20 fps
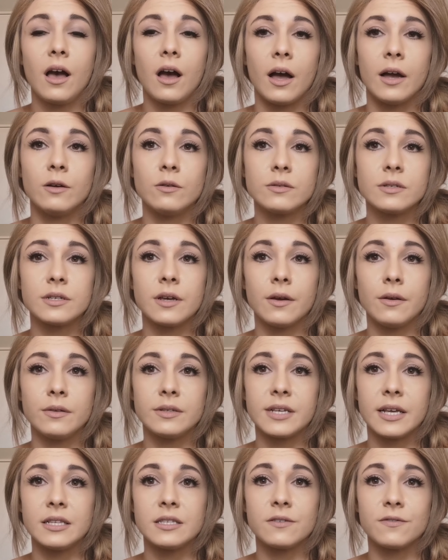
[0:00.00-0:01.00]
I also
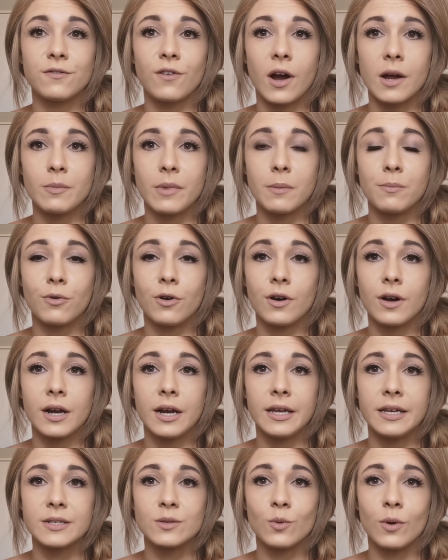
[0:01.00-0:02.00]
tend to fry my
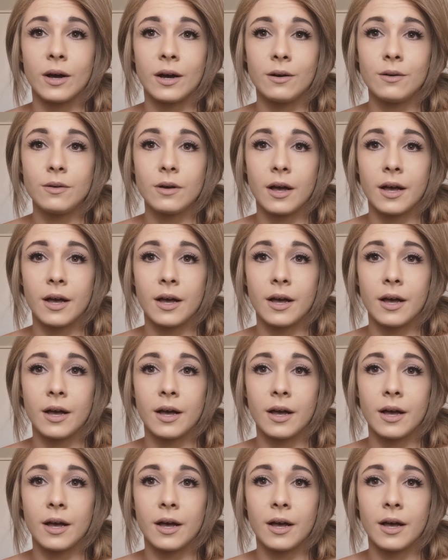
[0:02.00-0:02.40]
broccoli as well.